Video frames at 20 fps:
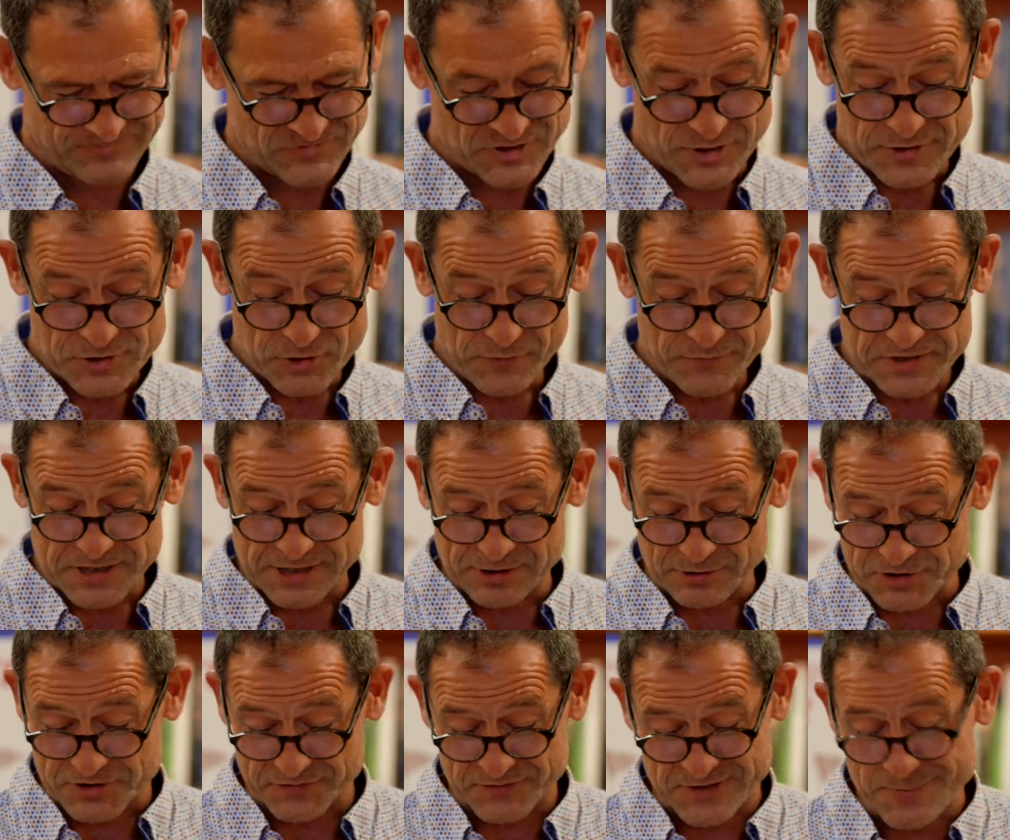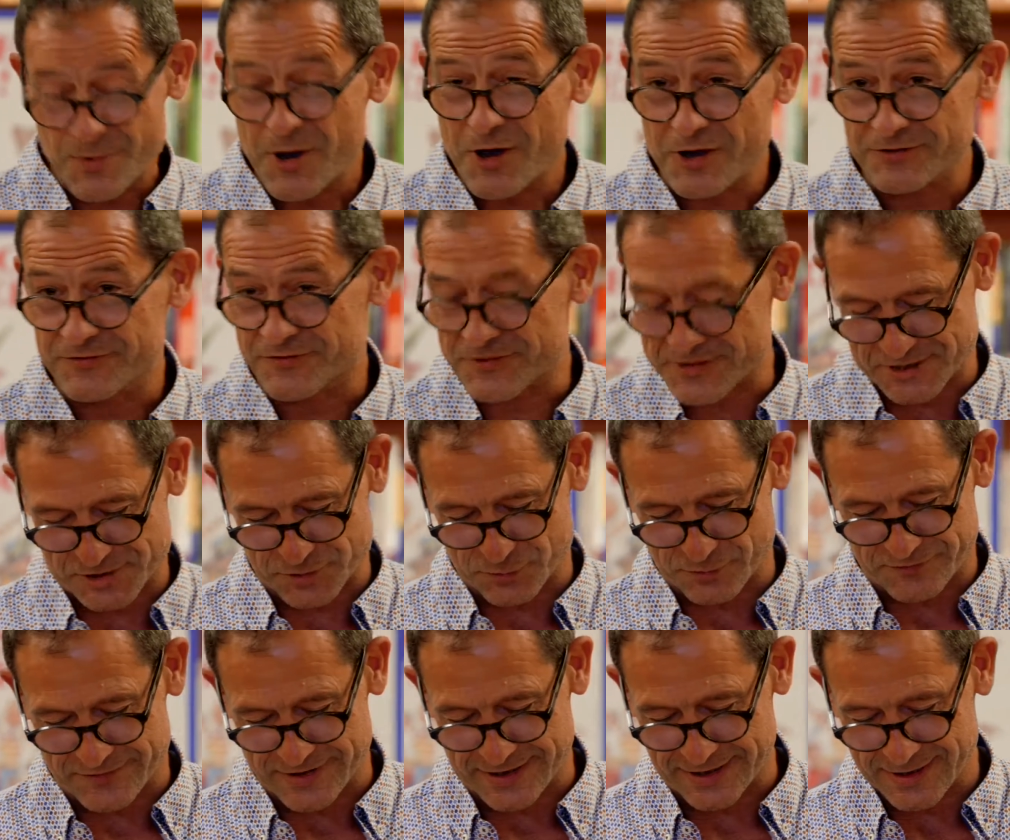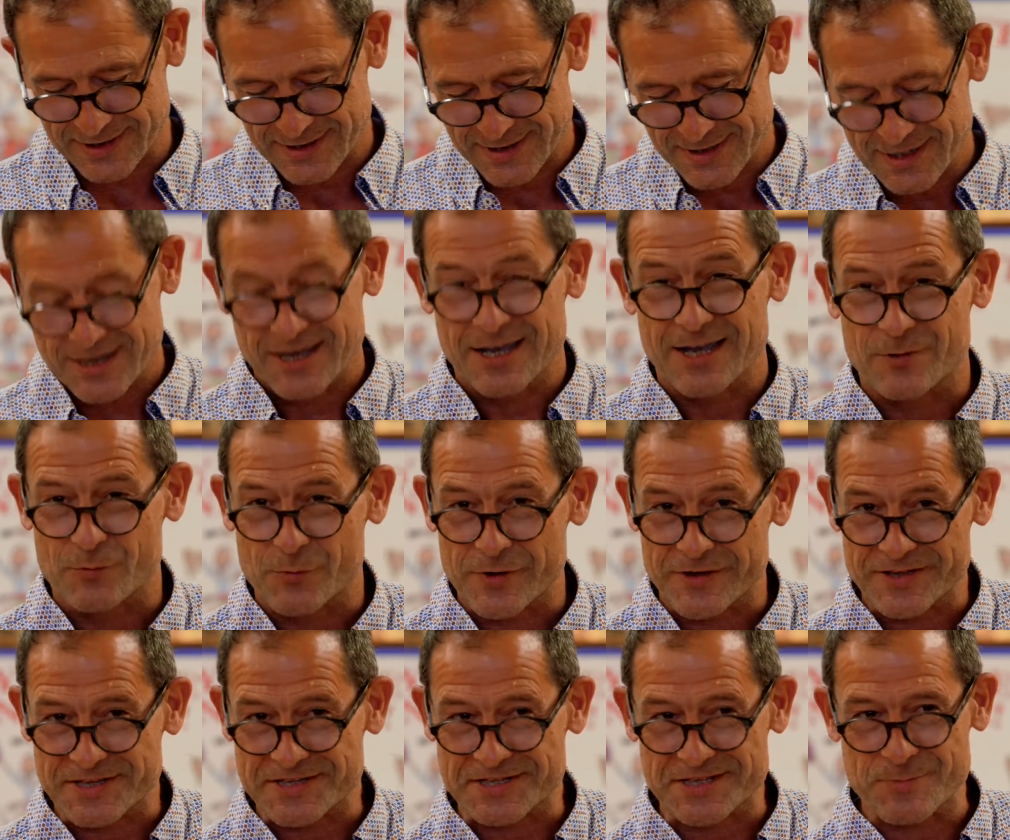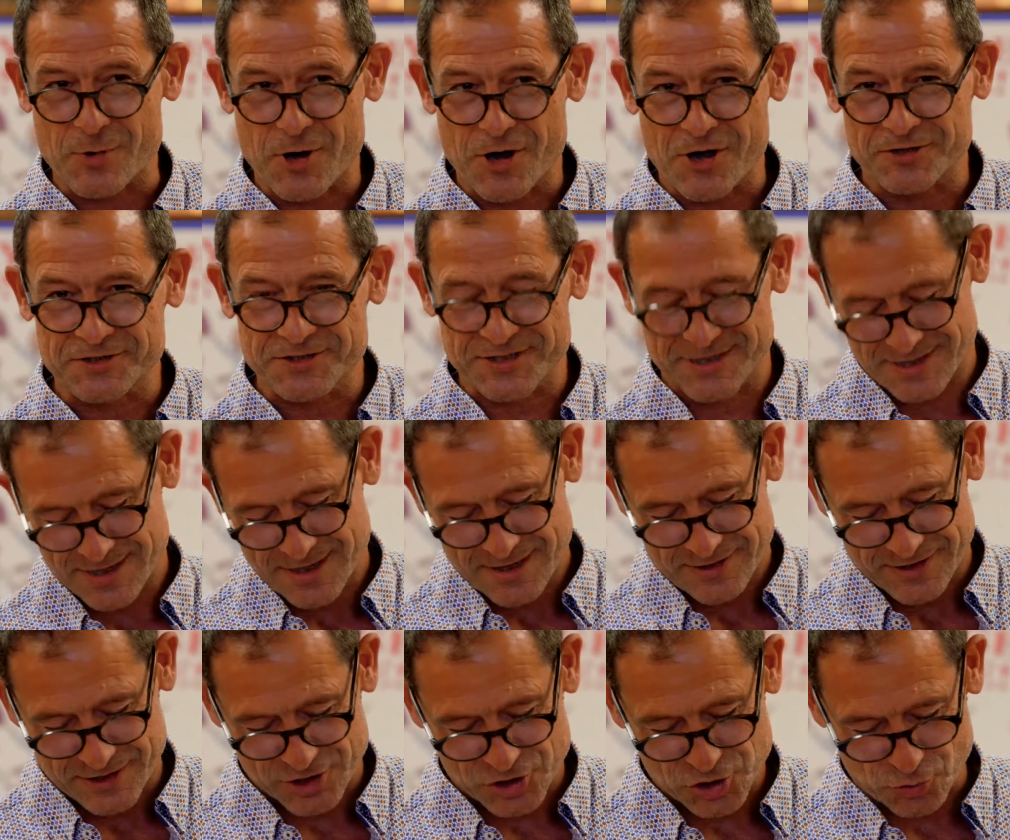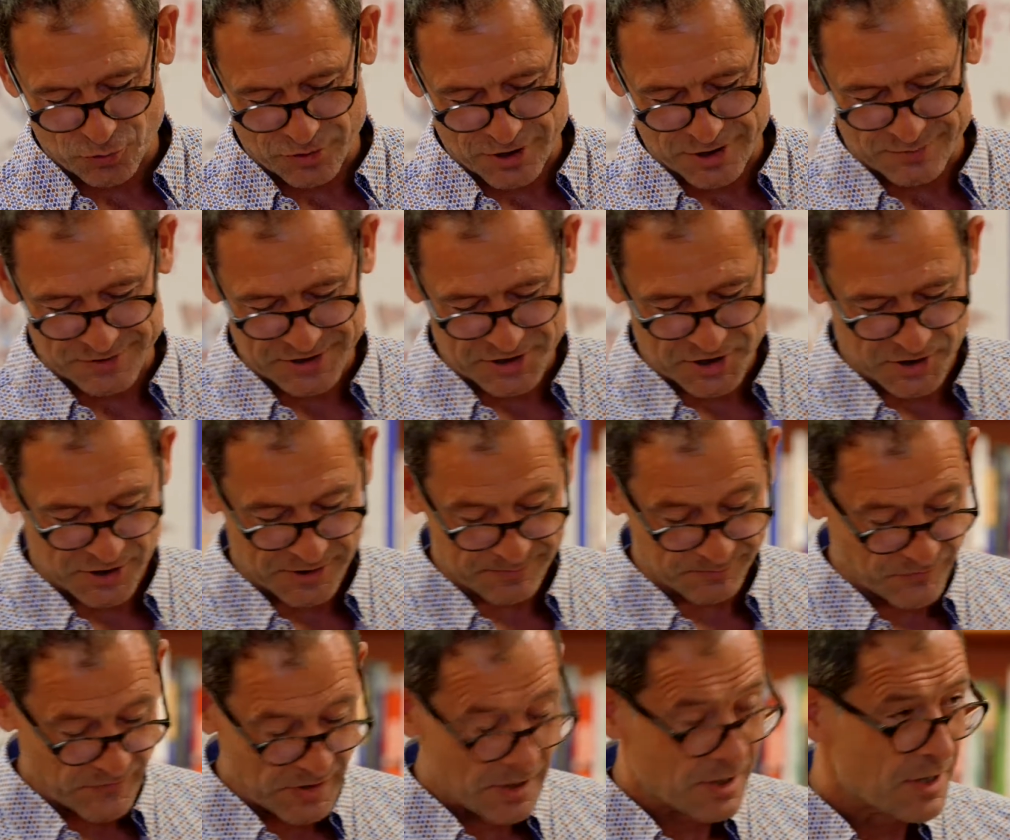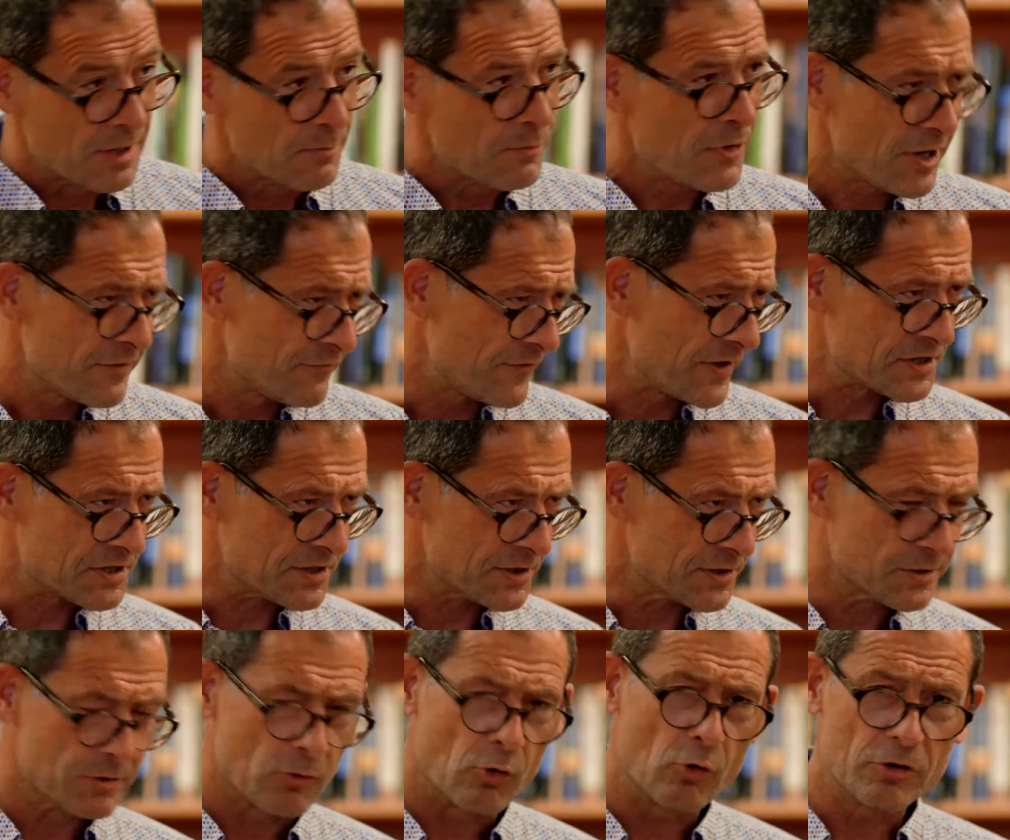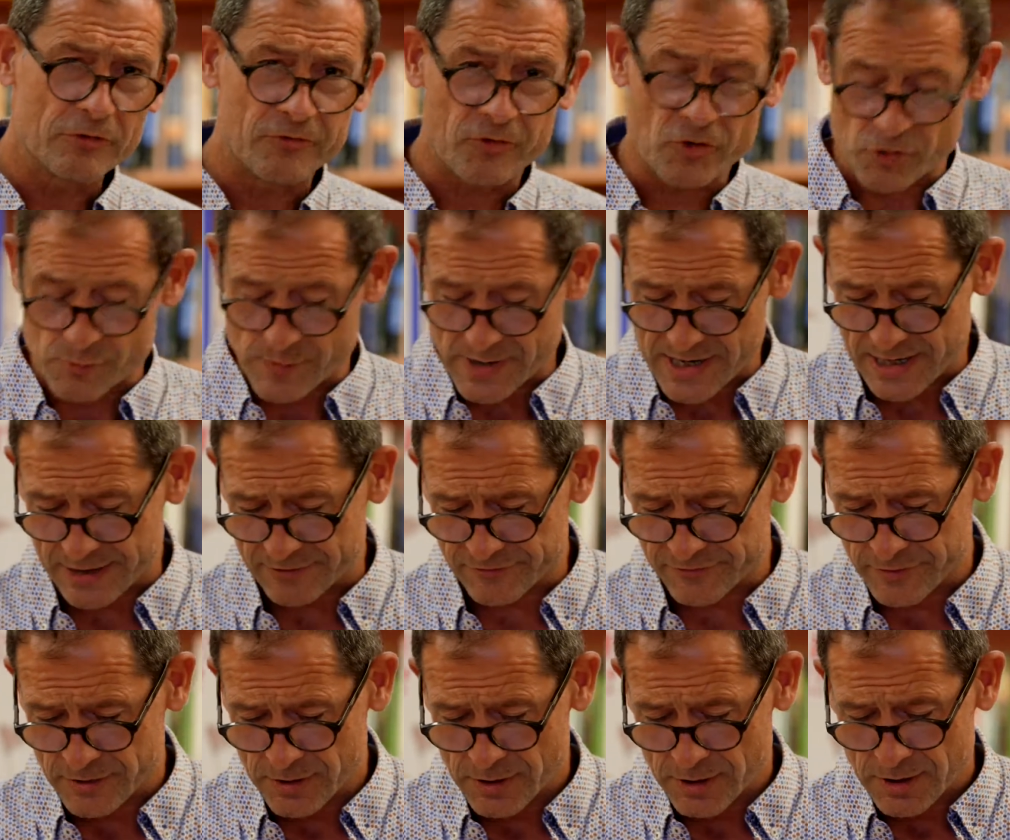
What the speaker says: So there's obviously lots of demand for this sort of thing. And where there's demand, there's surely a return. My investors, all of whom have